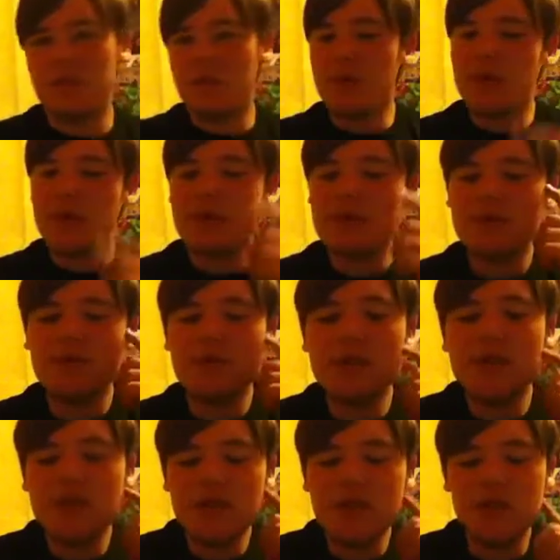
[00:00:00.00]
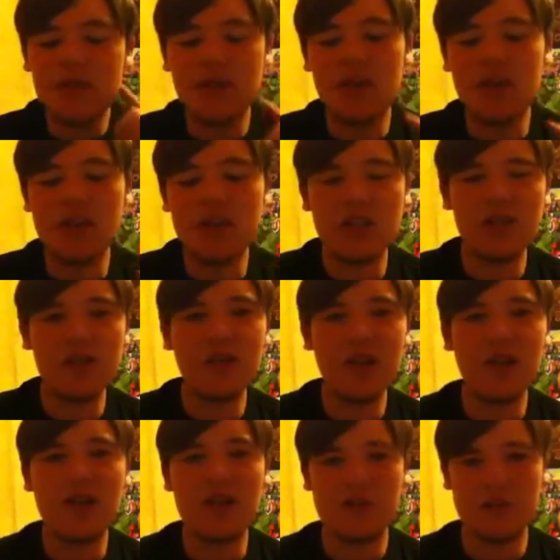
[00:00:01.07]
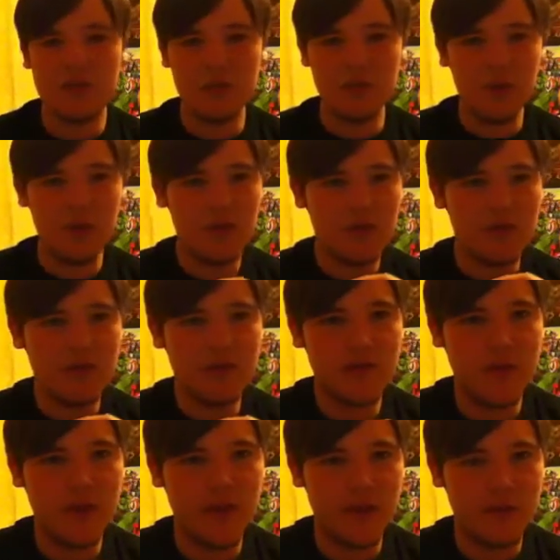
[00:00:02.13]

With this new one, you can actually compare it to both